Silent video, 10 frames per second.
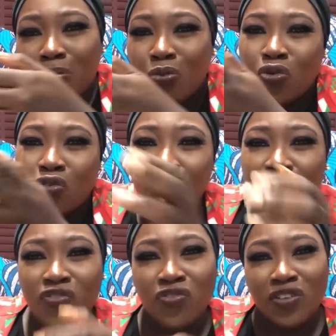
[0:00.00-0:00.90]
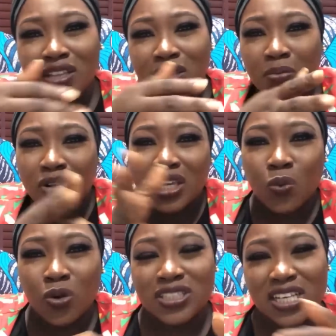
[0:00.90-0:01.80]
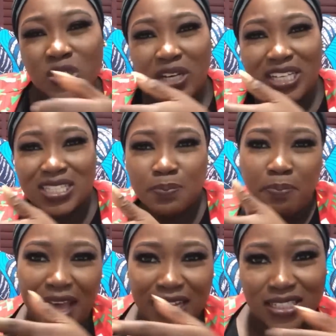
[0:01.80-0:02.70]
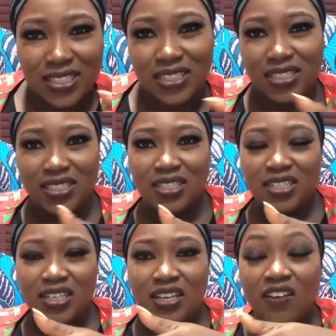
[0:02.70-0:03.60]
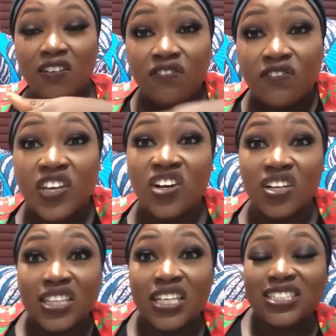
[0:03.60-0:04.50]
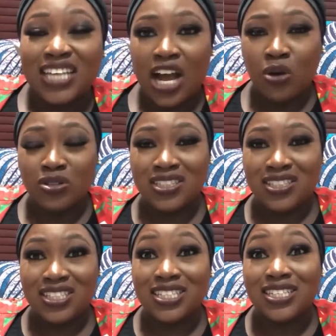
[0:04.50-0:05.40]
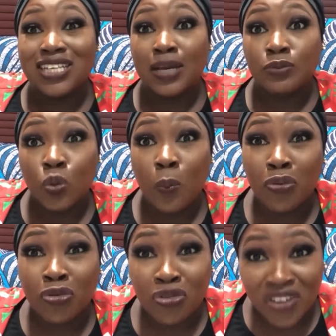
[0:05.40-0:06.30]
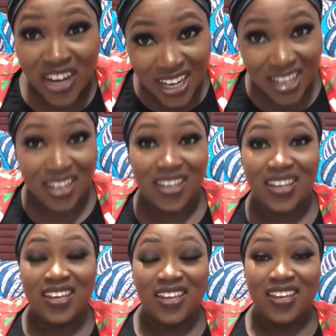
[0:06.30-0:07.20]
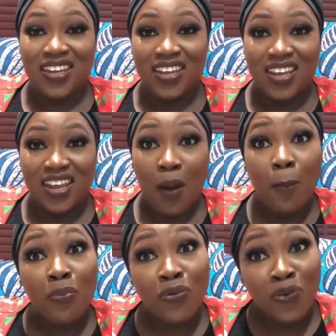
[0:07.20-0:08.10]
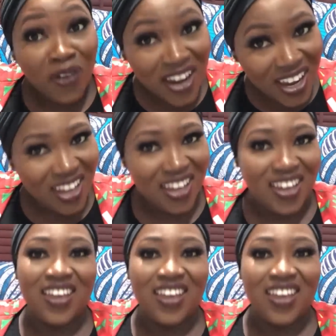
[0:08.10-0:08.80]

move in the murky waters when it's bad. Figure things out. This is the time to pray. Pray